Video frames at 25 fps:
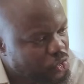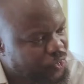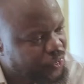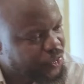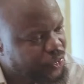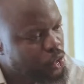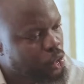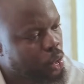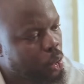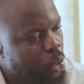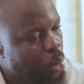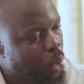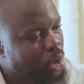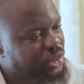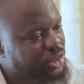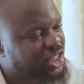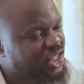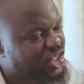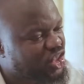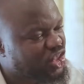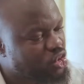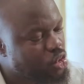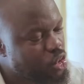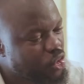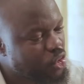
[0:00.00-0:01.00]
So if you know
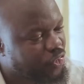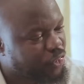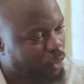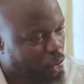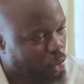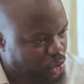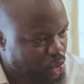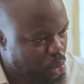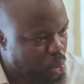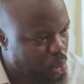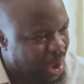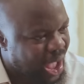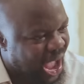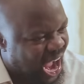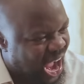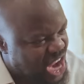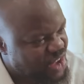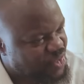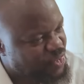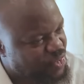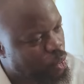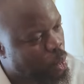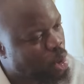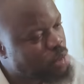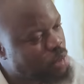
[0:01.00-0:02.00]
what is good for you,
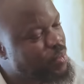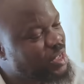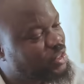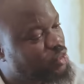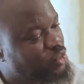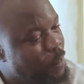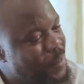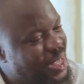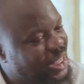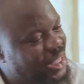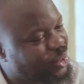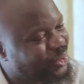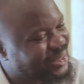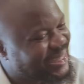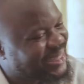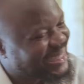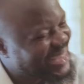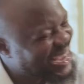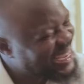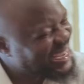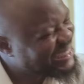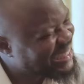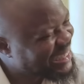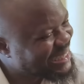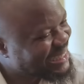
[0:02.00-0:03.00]
and if you want me to make your
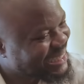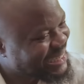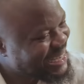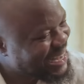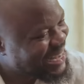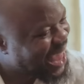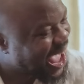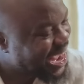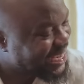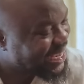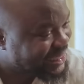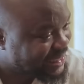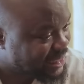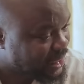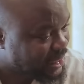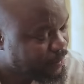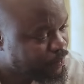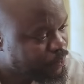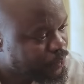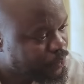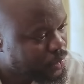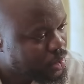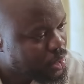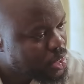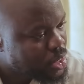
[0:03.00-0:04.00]
senses light,
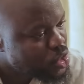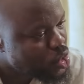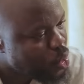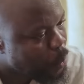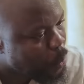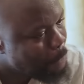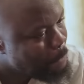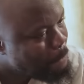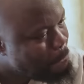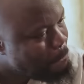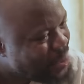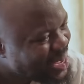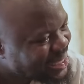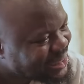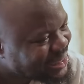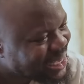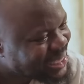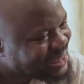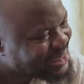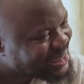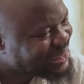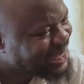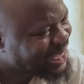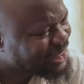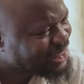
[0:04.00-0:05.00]
you
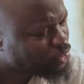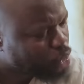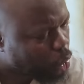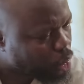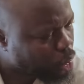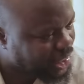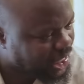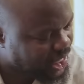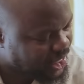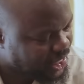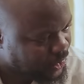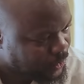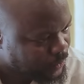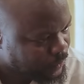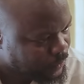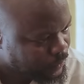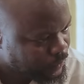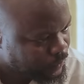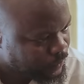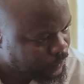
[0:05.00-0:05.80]
better start talking.